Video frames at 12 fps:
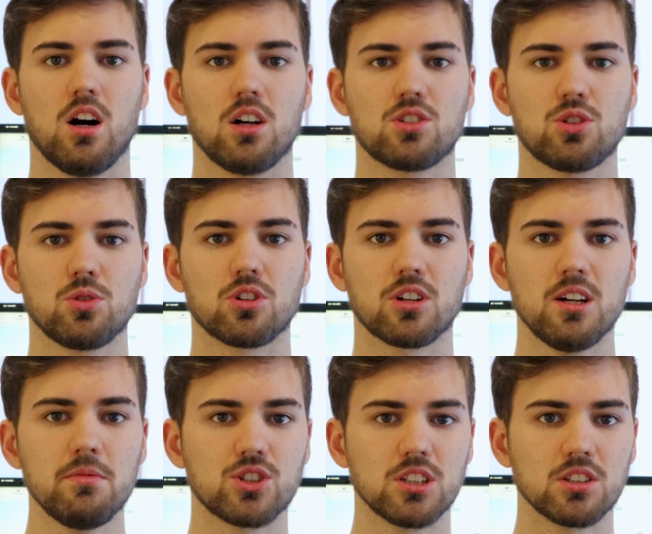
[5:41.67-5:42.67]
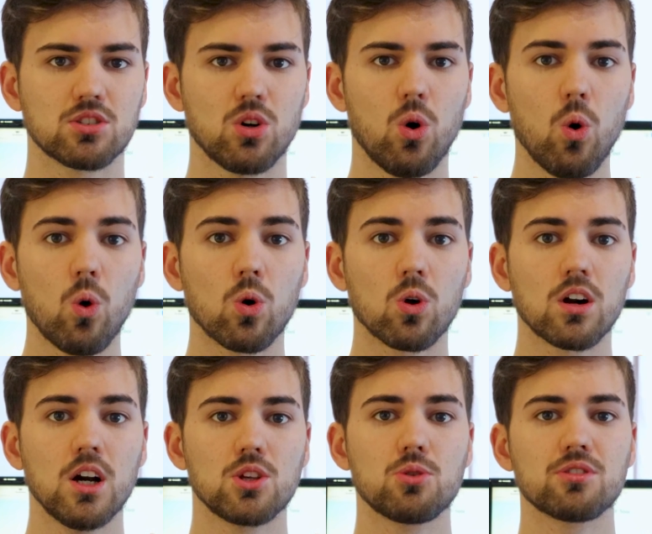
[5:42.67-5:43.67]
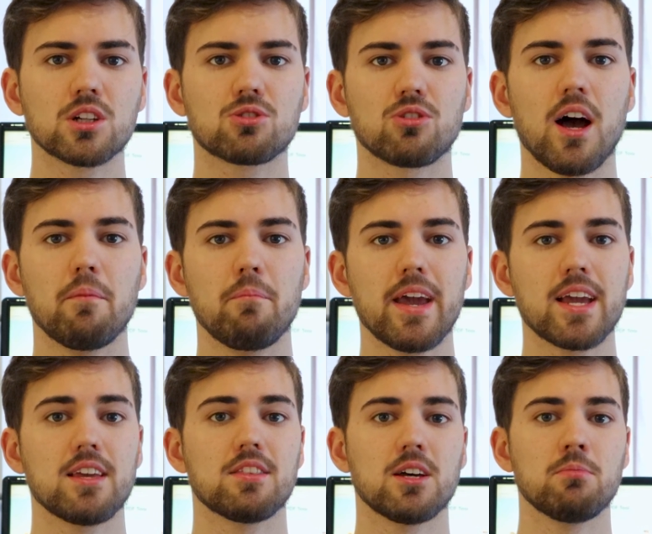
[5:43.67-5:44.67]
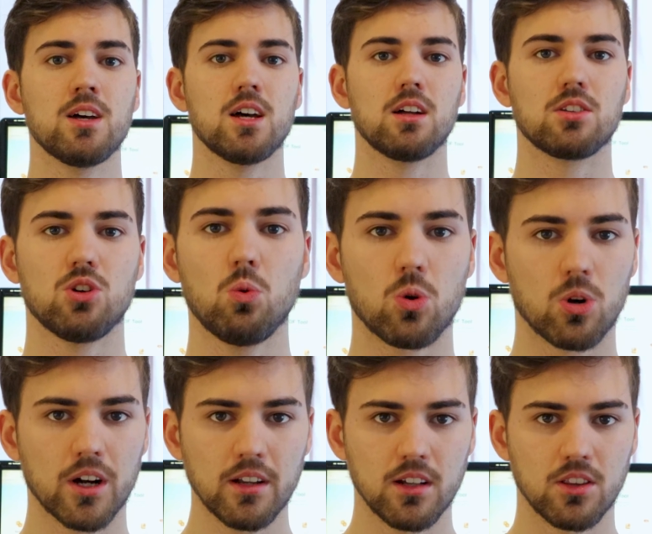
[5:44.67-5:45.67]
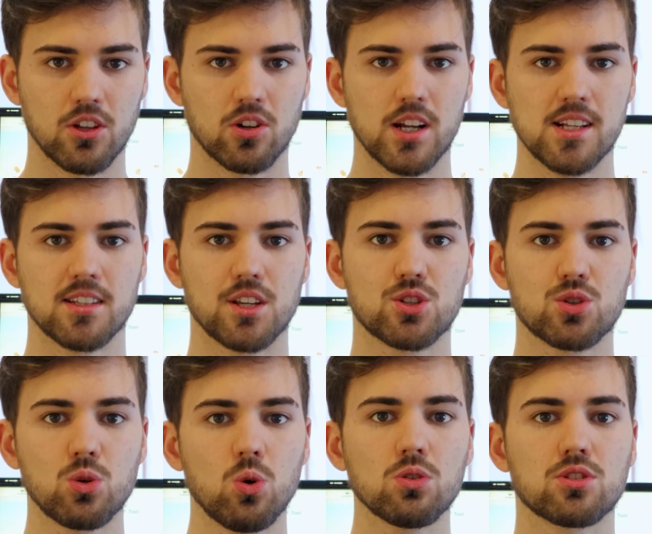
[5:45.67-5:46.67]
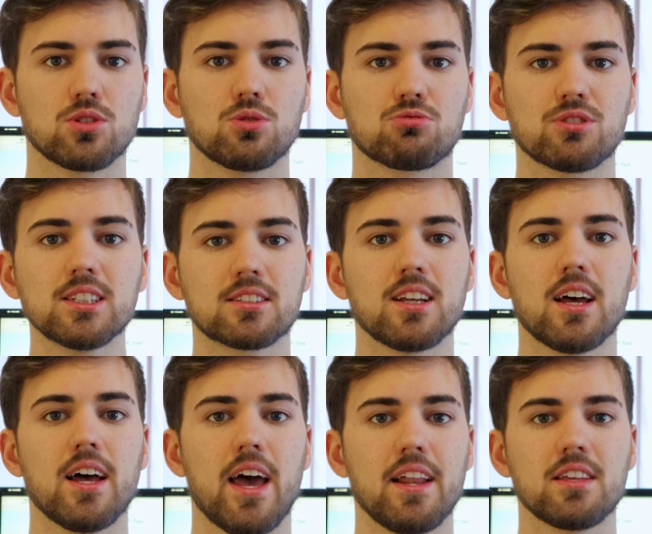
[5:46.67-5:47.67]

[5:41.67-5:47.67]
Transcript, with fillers: to your images or you regret making them, don't worry, there is a tool to reset any